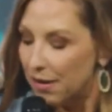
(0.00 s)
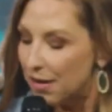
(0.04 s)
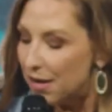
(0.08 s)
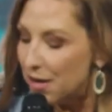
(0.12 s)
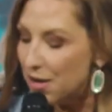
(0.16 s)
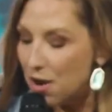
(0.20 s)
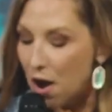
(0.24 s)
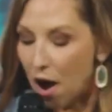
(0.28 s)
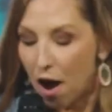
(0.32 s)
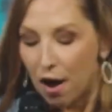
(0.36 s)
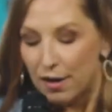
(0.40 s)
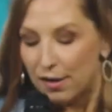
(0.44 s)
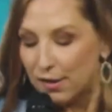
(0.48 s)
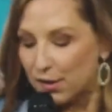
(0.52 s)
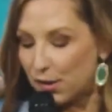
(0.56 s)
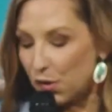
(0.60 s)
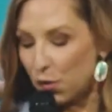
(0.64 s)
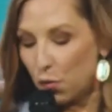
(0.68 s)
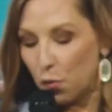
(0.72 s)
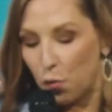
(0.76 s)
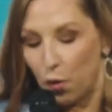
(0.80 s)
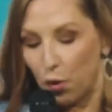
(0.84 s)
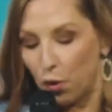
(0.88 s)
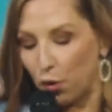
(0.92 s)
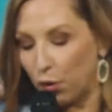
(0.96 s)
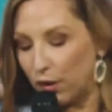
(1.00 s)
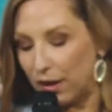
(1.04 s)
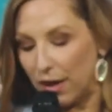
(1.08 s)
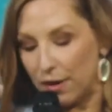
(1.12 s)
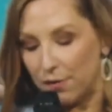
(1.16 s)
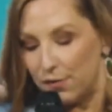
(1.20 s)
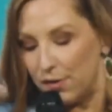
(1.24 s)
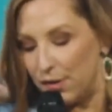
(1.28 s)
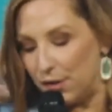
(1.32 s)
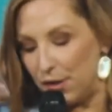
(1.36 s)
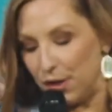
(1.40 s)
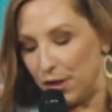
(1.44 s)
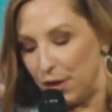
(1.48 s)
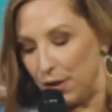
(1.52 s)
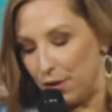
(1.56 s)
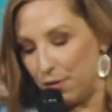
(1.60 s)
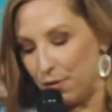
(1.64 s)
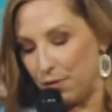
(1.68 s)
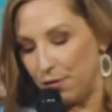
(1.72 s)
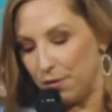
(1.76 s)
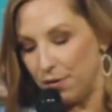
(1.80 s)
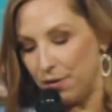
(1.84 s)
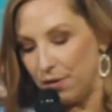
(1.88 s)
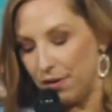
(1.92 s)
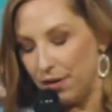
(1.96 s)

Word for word: not as the world gives to you.